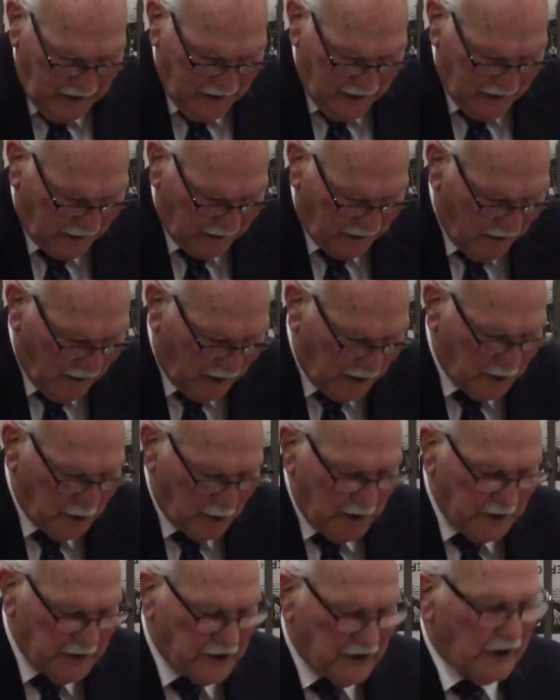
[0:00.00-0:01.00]
uh,
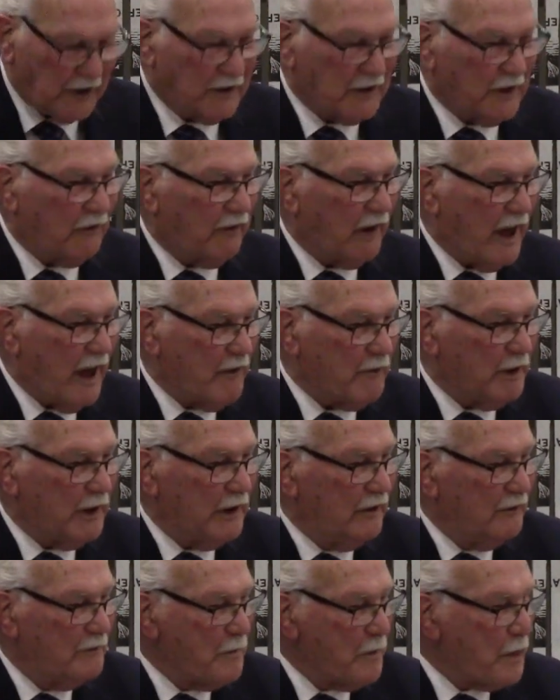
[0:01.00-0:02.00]
characteristics of
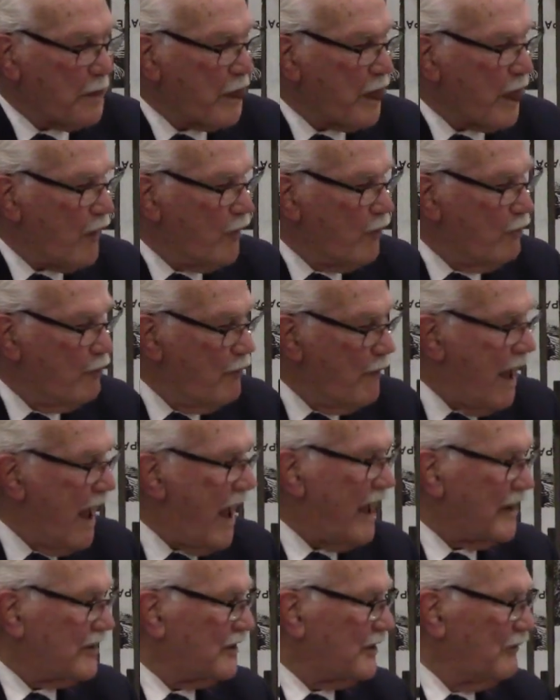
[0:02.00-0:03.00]
leaven
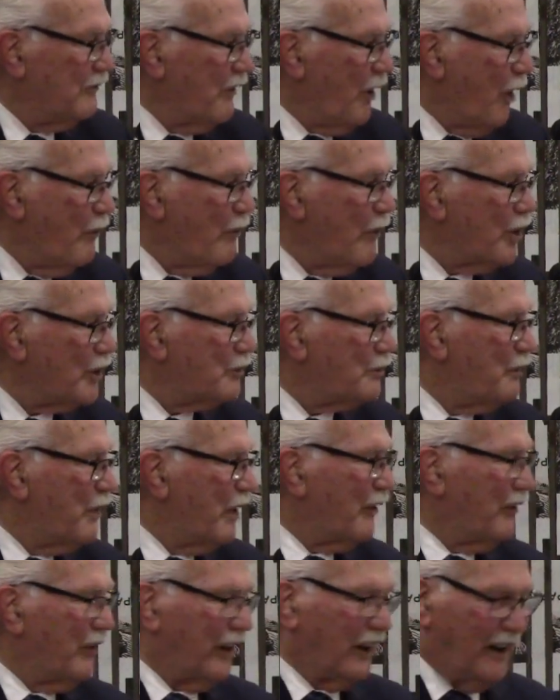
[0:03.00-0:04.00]
match almost
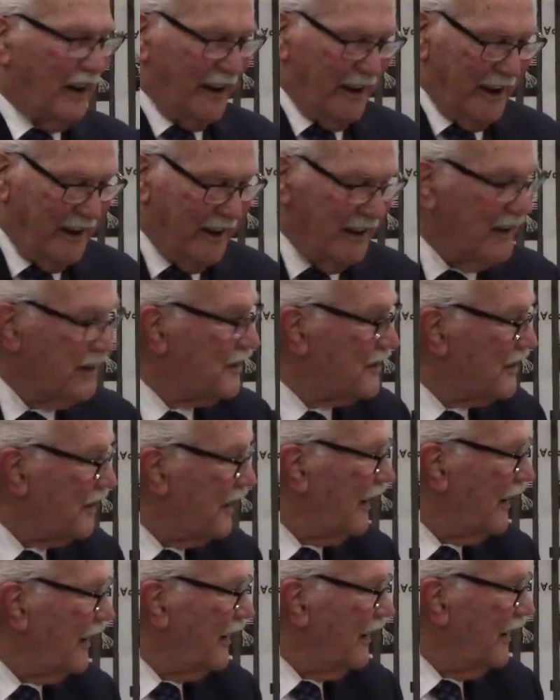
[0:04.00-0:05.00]
perfectly
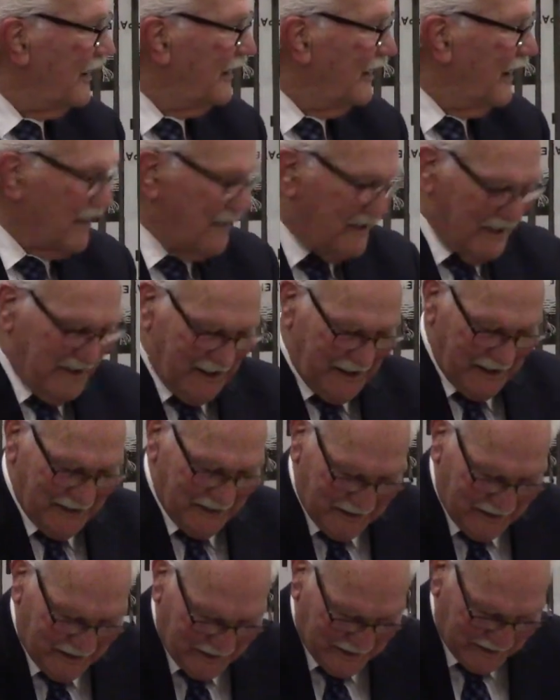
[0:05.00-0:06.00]
sin, doesn't it?
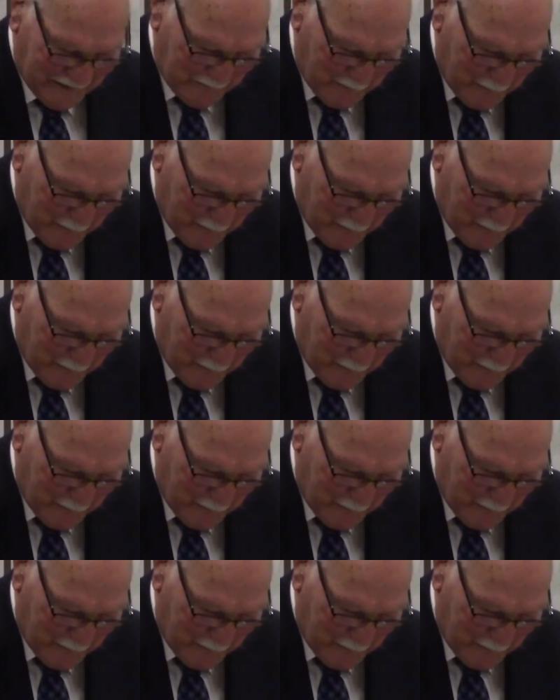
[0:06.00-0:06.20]
Uh,